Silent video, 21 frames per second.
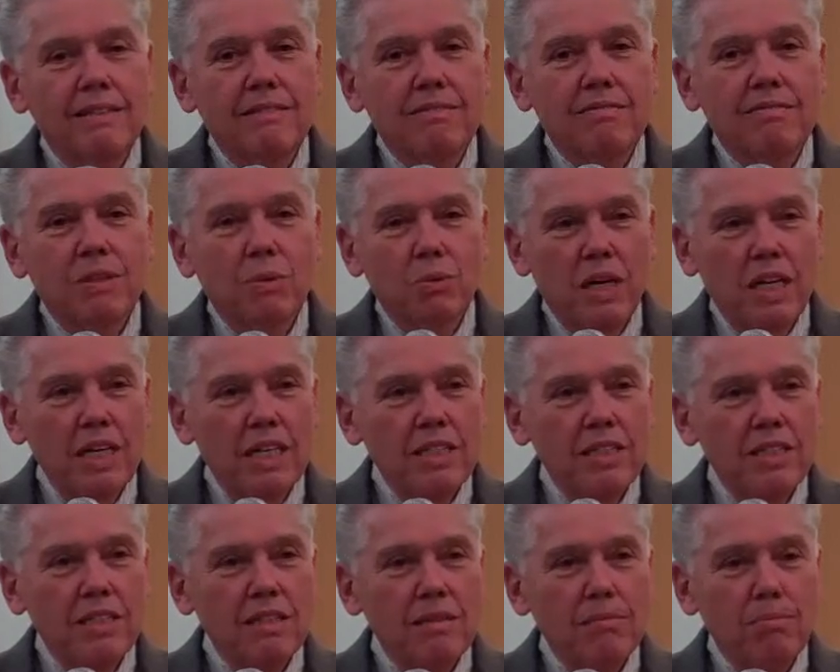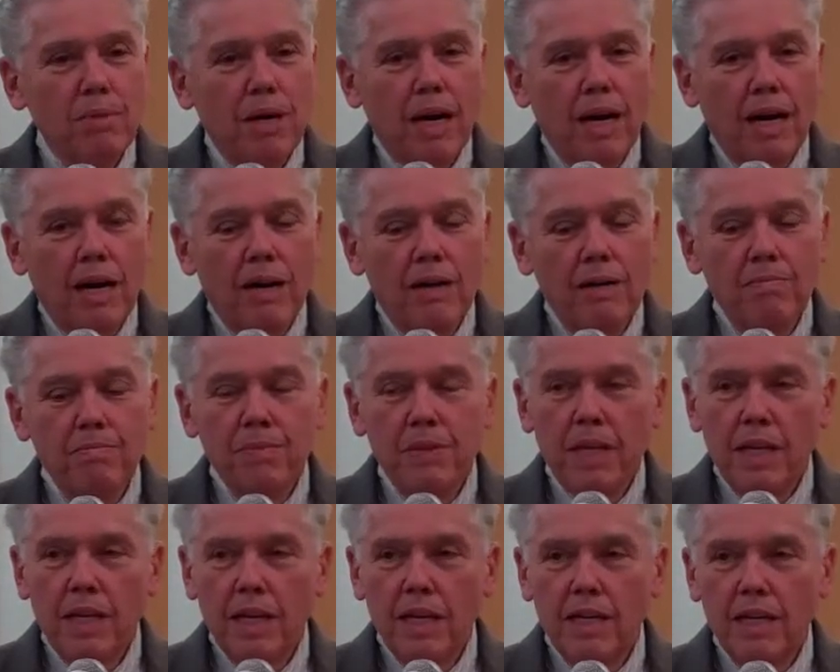we went into the bar,
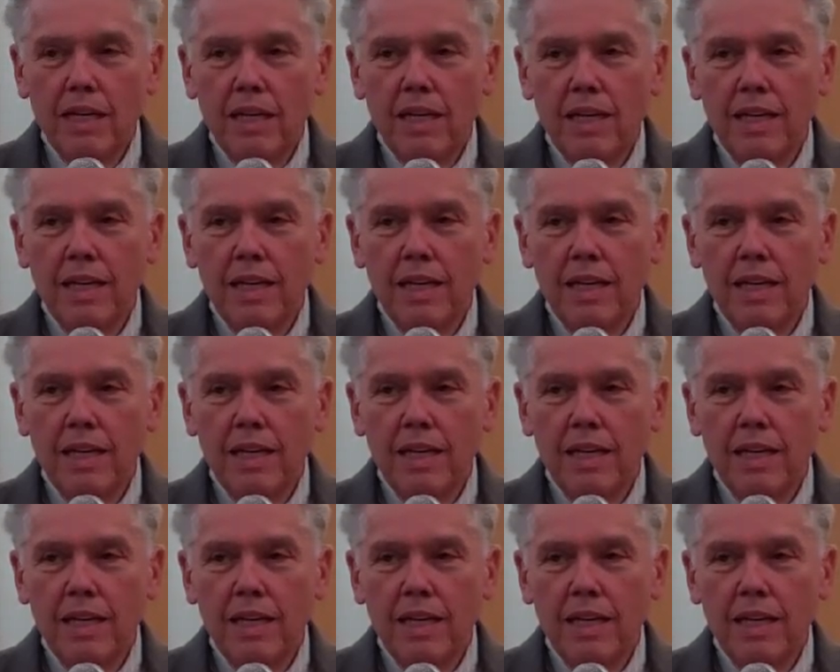and